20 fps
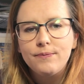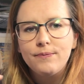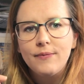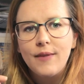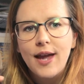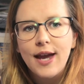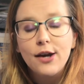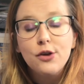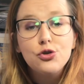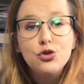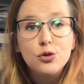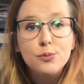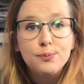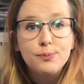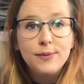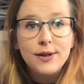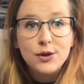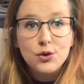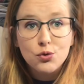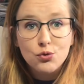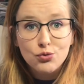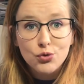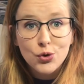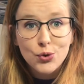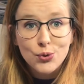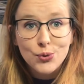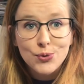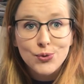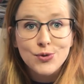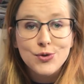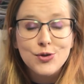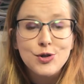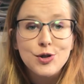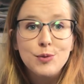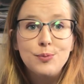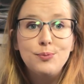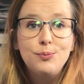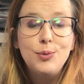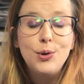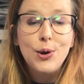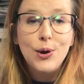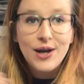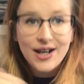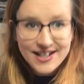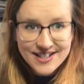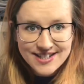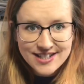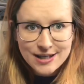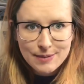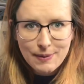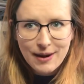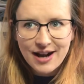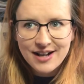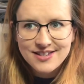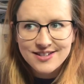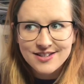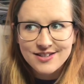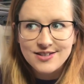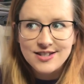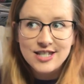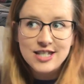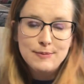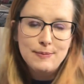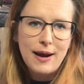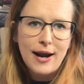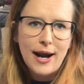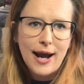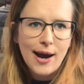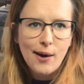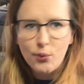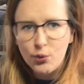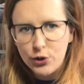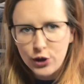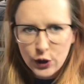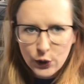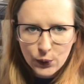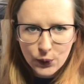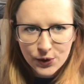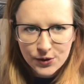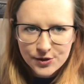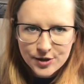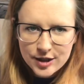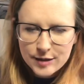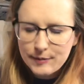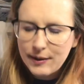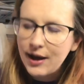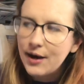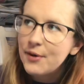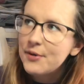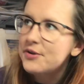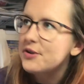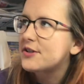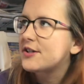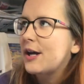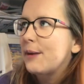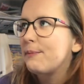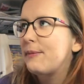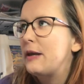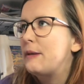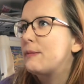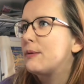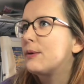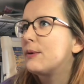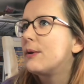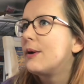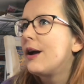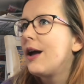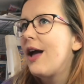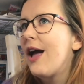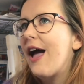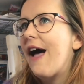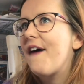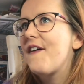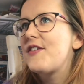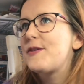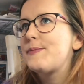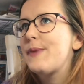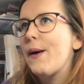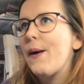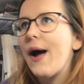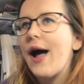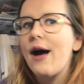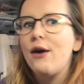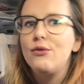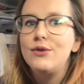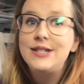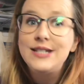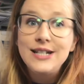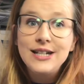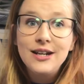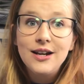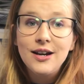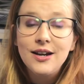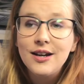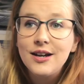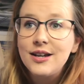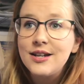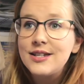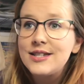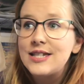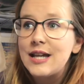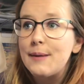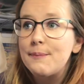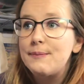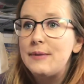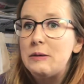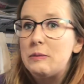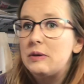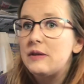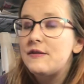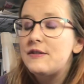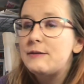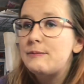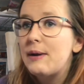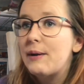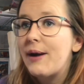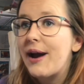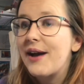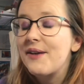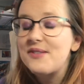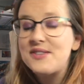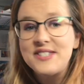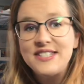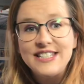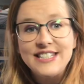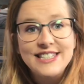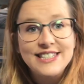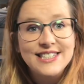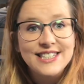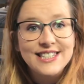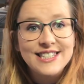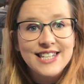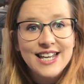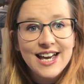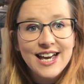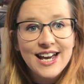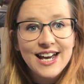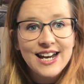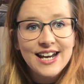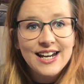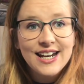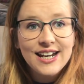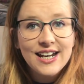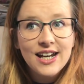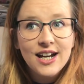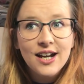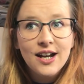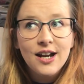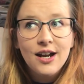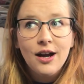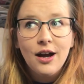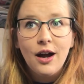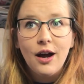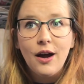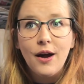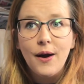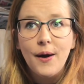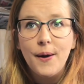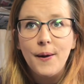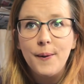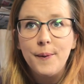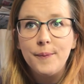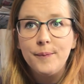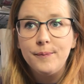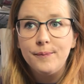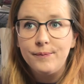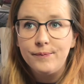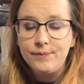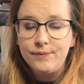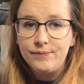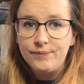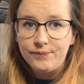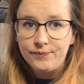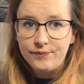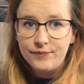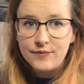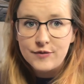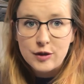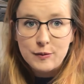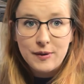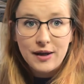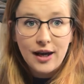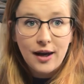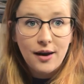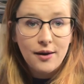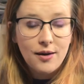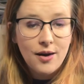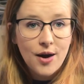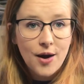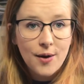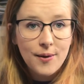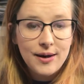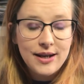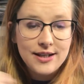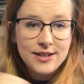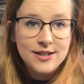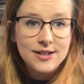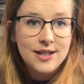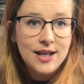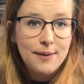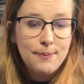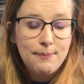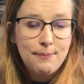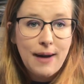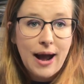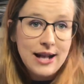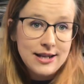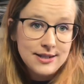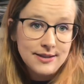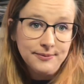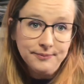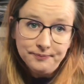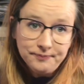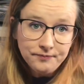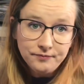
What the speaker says: extra little runes to put into the pattern to spell out what you want to spell. So some people have spelled out ridiculous, some people have spelled out seize the day, to be out into their pattern.